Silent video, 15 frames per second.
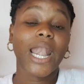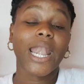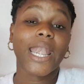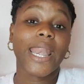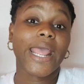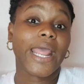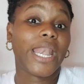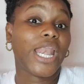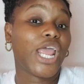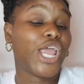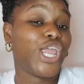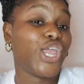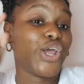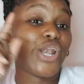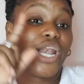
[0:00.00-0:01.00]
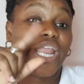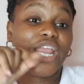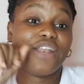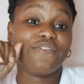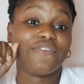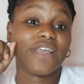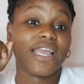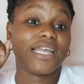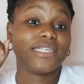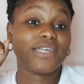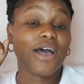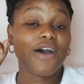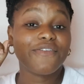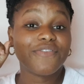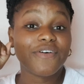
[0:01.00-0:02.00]
then you need to get
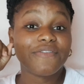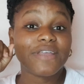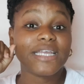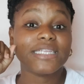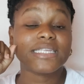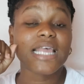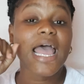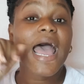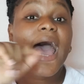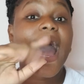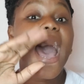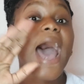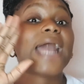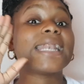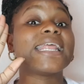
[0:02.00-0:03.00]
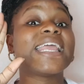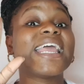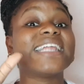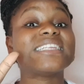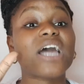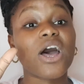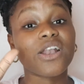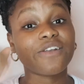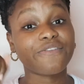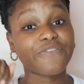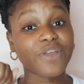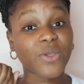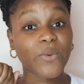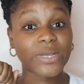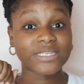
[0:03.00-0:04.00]
off of it and get on the
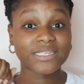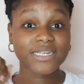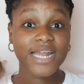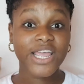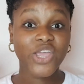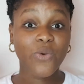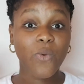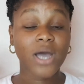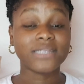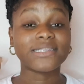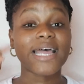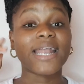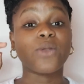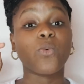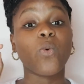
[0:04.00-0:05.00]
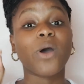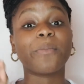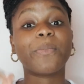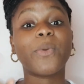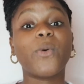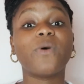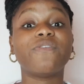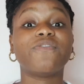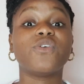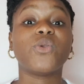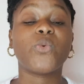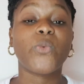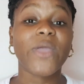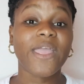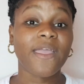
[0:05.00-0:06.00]
frequency that you want. And one
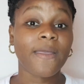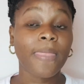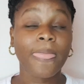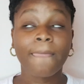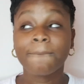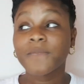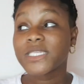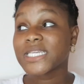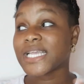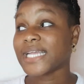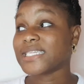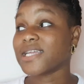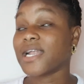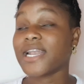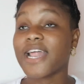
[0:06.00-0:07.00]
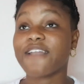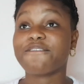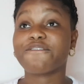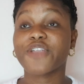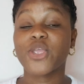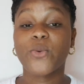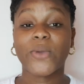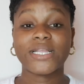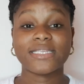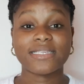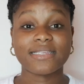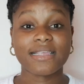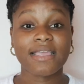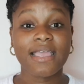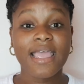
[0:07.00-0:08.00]
powerful way to get on that
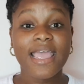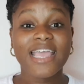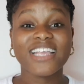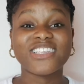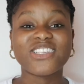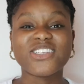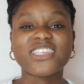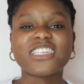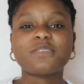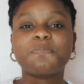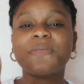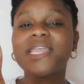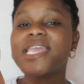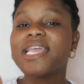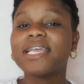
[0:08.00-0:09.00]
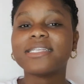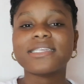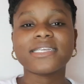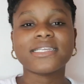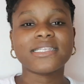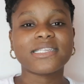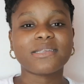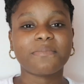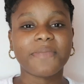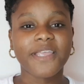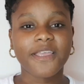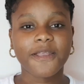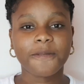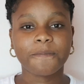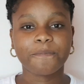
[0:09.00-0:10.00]
frequency is to speak it into
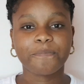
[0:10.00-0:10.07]
being.